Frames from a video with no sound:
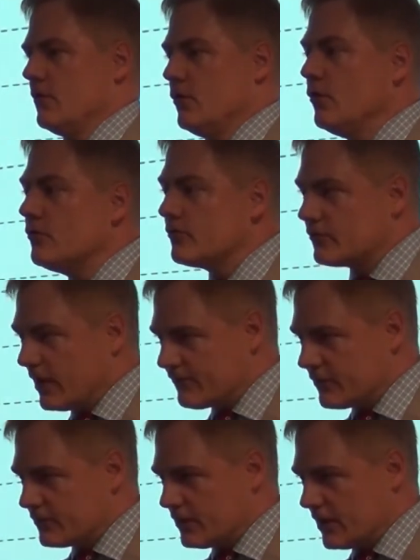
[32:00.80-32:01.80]
You
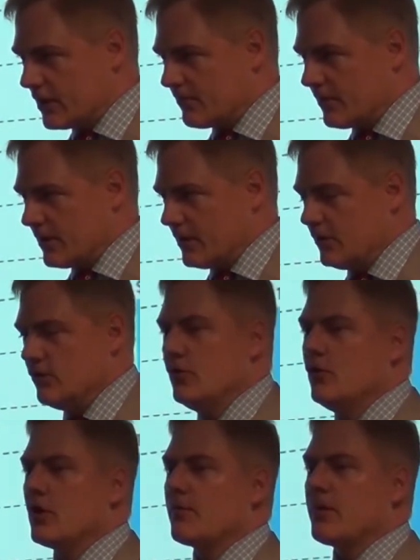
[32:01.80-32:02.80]
suffer terribly.
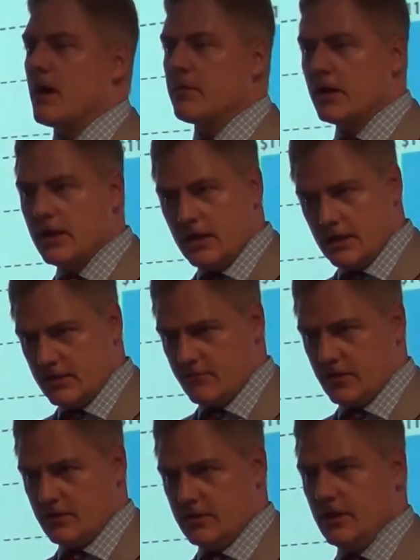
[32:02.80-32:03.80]
You are probably
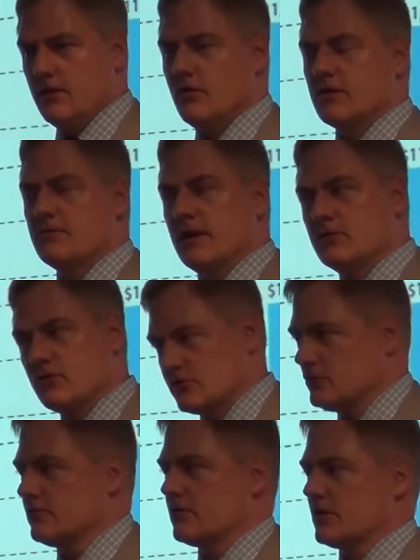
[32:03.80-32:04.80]
illiterate and you expect your
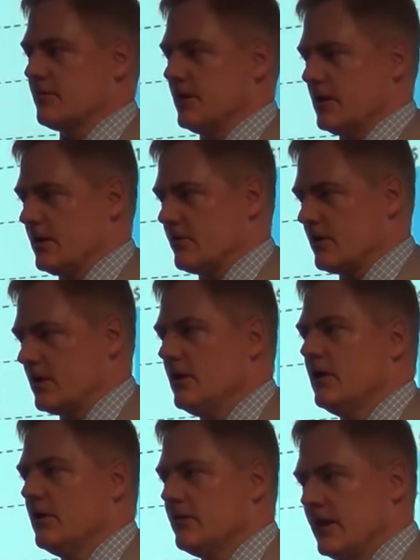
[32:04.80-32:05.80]
children to be illiterate.
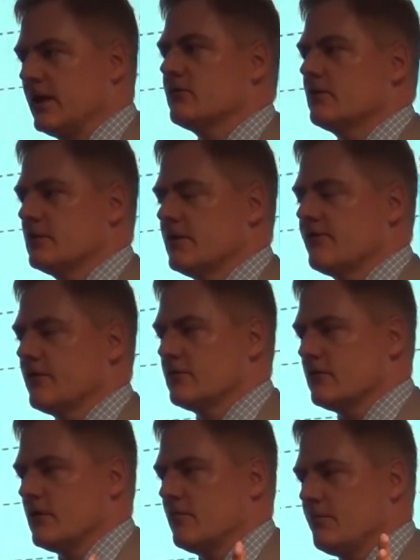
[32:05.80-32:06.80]
That's the
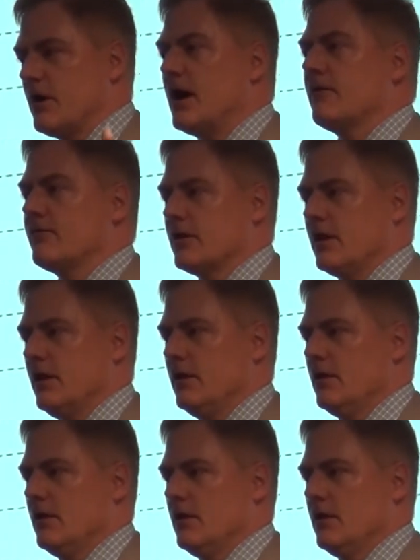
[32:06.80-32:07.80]
difference in poverty
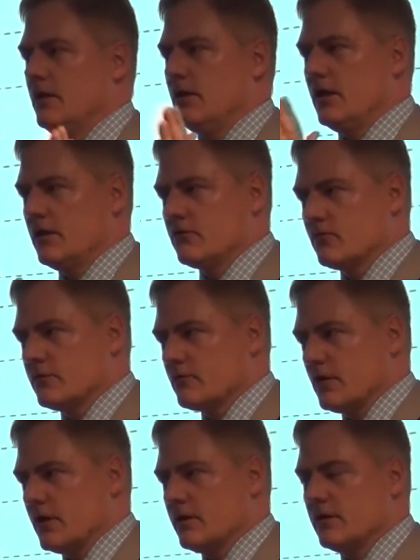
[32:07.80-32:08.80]
in
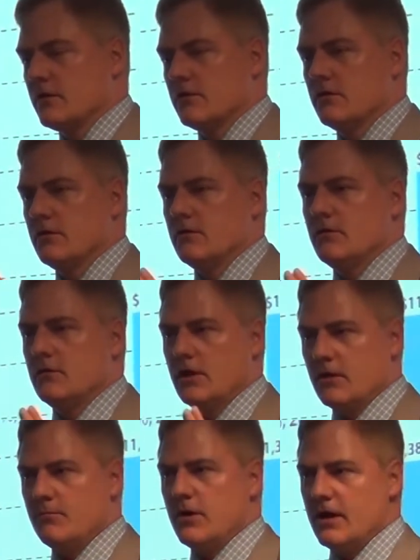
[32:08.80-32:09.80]
Switzerland
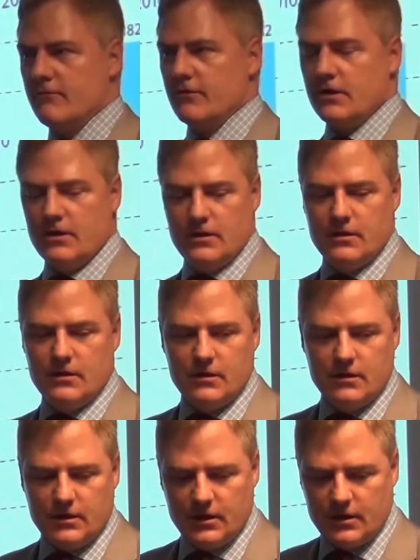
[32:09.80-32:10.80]
and poverty
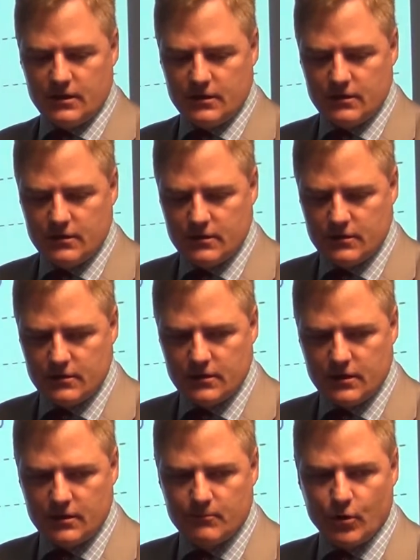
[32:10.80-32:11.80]
in
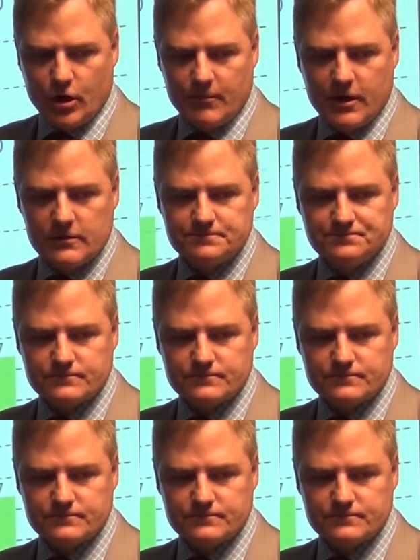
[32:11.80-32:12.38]
Burma.